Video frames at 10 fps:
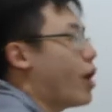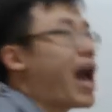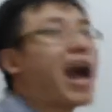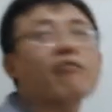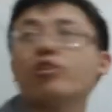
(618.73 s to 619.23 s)

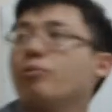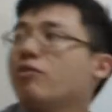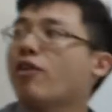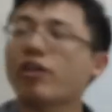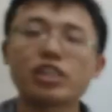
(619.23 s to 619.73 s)
have to be
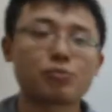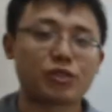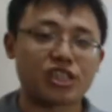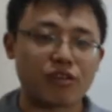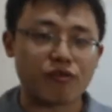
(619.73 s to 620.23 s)
very
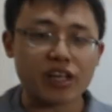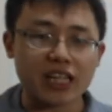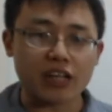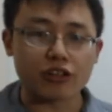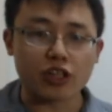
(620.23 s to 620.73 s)
specific
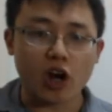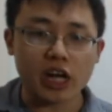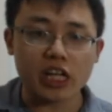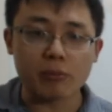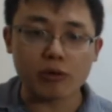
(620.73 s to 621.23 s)
that you're
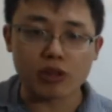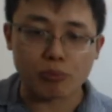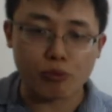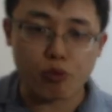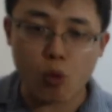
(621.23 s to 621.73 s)
talking about the
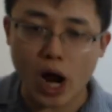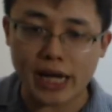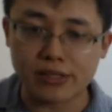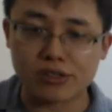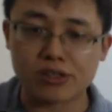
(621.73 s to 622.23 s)

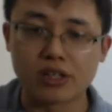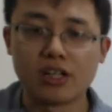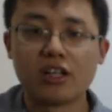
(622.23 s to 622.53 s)
price.